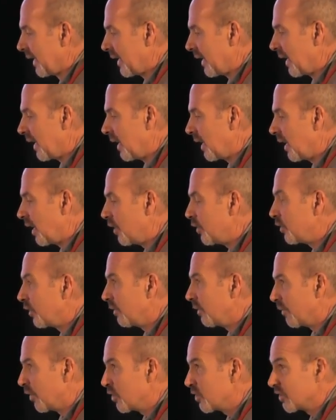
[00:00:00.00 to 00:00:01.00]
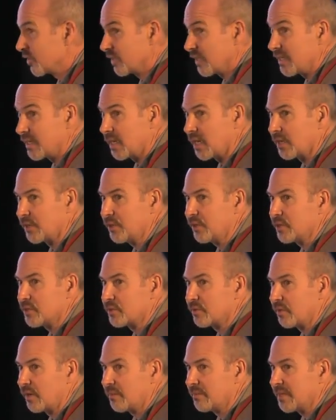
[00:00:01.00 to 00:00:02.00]
under emergency clearance
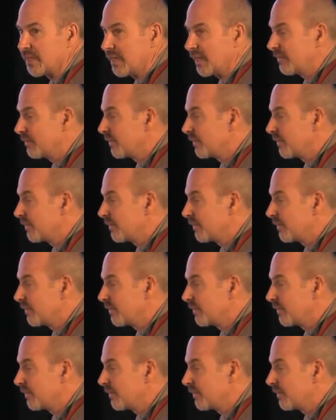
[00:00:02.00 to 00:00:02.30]
from the